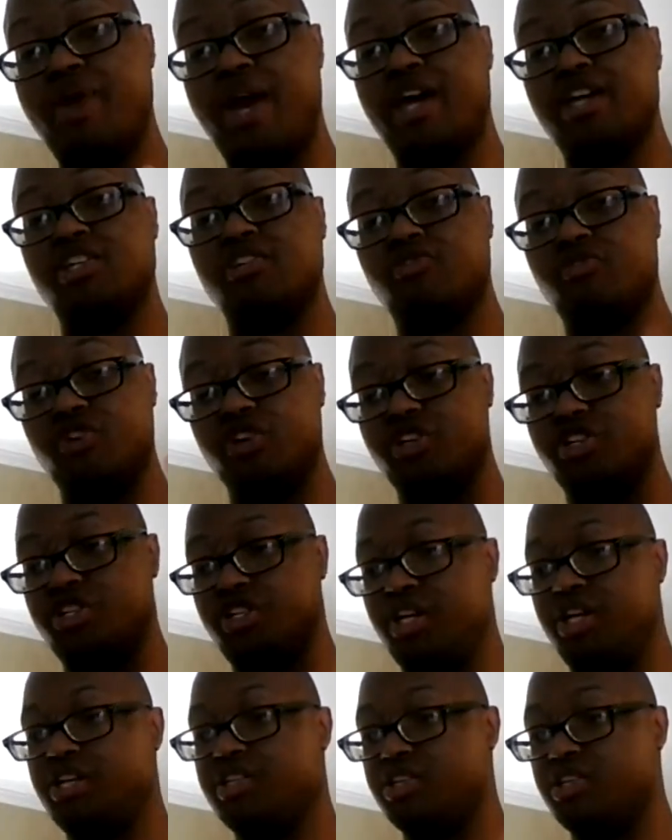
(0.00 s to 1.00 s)
best for
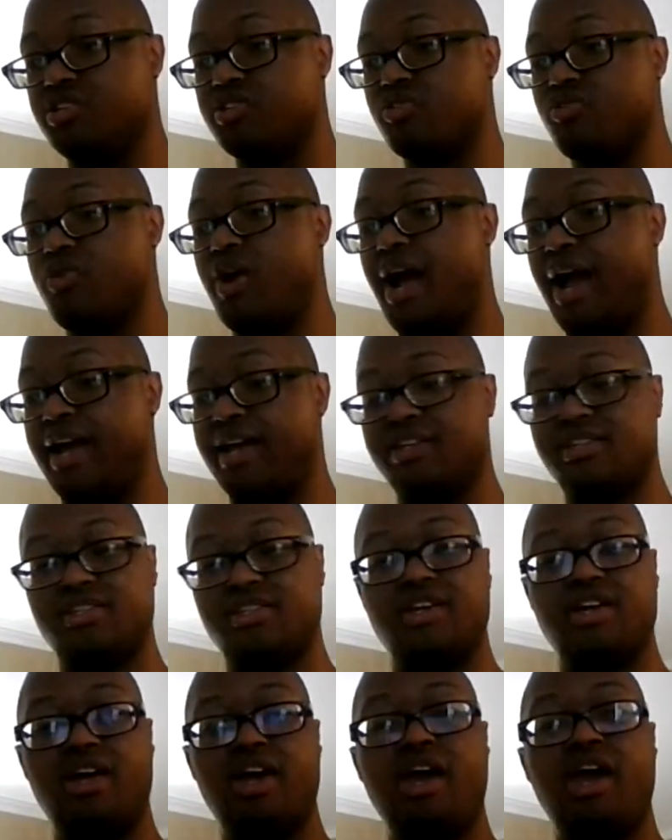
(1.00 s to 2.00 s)
Jesus
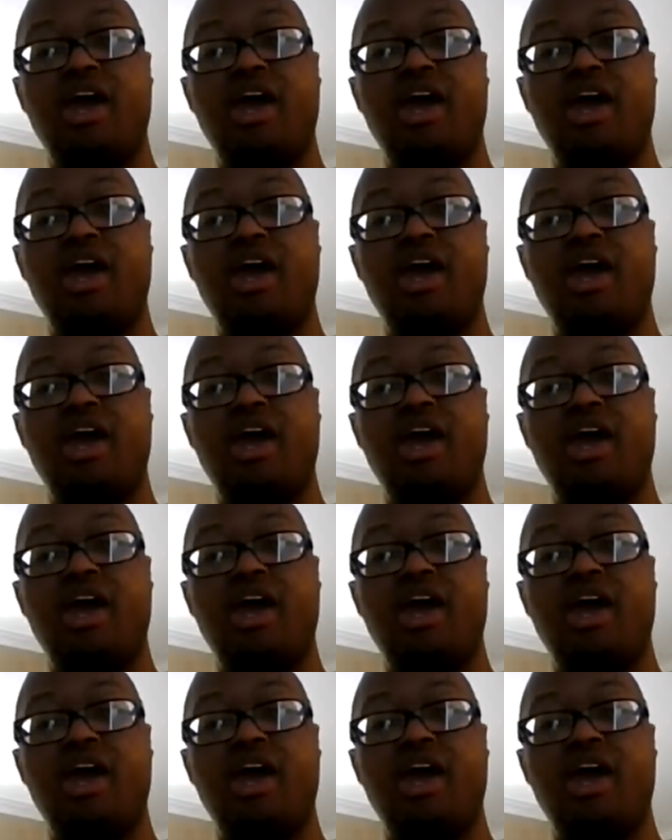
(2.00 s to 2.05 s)
Christ.